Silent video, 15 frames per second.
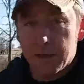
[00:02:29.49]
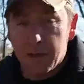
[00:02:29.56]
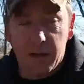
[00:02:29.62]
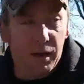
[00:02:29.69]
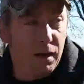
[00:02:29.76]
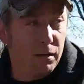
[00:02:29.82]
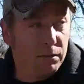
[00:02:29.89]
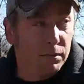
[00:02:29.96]

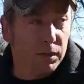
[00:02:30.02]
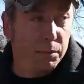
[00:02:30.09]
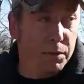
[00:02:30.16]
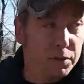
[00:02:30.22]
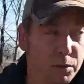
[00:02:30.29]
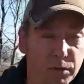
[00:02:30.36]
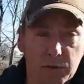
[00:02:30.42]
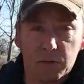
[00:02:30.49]
They
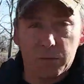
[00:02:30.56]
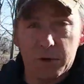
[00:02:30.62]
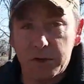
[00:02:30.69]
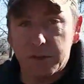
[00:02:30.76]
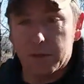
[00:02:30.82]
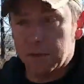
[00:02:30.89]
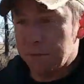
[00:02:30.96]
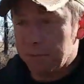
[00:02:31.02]
must order a bunch
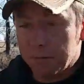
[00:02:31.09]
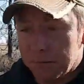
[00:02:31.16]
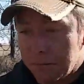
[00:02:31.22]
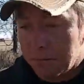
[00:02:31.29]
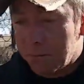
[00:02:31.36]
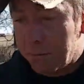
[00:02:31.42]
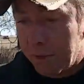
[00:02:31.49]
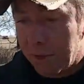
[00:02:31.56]
of
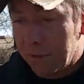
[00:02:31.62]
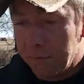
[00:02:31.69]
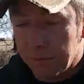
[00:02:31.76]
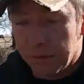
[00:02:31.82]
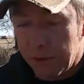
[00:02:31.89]
big